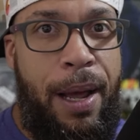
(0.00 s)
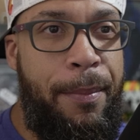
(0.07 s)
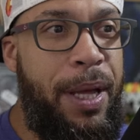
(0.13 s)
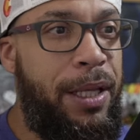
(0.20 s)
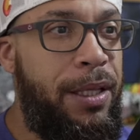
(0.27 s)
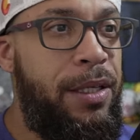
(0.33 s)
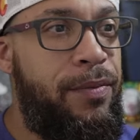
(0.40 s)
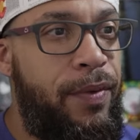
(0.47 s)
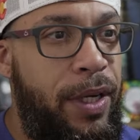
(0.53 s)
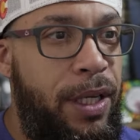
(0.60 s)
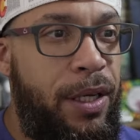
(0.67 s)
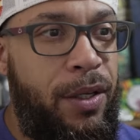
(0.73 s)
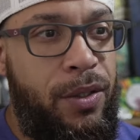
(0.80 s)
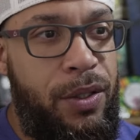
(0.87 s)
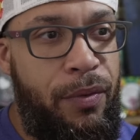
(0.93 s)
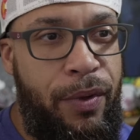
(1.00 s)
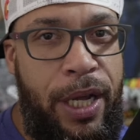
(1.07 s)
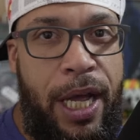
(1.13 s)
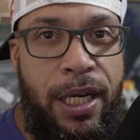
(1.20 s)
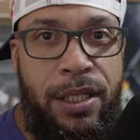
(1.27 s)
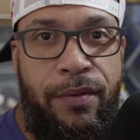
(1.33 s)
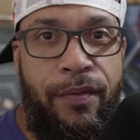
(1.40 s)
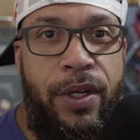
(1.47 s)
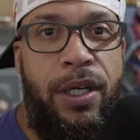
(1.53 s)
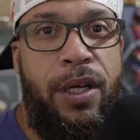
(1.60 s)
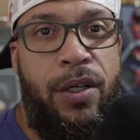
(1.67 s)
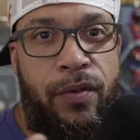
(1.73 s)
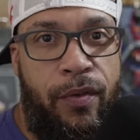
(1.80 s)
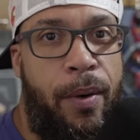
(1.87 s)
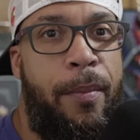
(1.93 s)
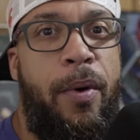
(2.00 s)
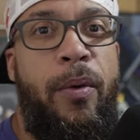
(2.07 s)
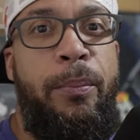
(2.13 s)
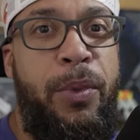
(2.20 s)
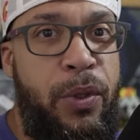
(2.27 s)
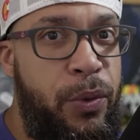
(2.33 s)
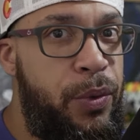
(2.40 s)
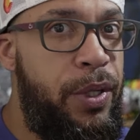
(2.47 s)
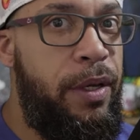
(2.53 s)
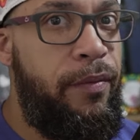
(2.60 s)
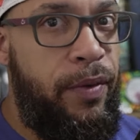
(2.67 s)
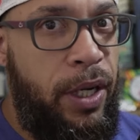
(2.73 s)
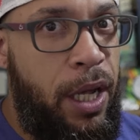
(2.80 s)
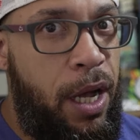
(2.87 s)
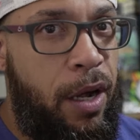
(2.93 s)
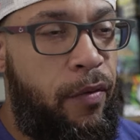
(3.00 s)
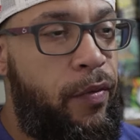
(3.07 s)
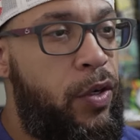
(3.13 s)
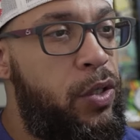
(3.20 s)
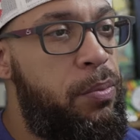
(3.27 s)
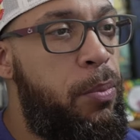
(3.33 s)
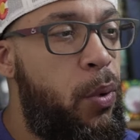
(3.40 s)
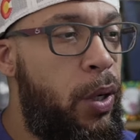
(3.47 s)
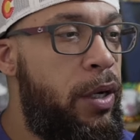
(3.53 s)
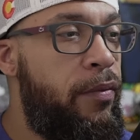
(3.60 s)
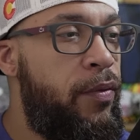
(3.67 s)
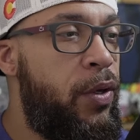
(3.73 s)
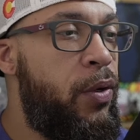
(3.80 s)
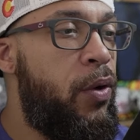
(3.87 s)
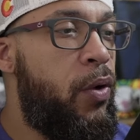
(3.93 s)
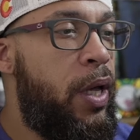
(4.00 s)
I make these videos and reaction videos from a music videographer's point of view,